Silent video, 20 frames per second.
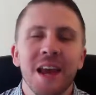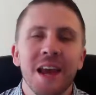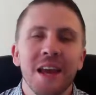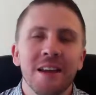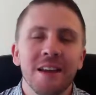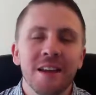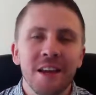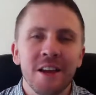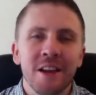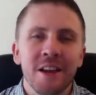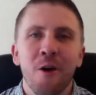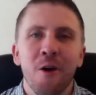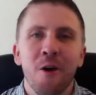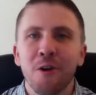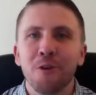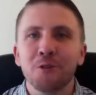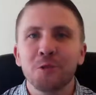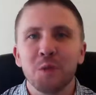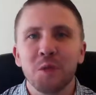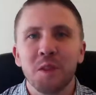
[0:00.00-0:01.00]
And, you know, it
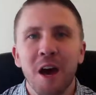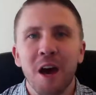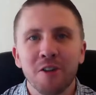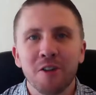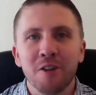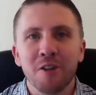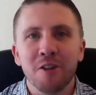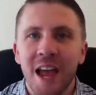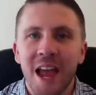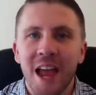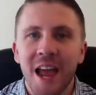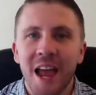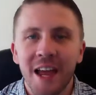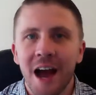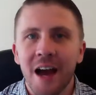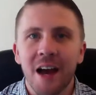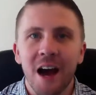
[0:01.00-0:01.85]
goes without saying,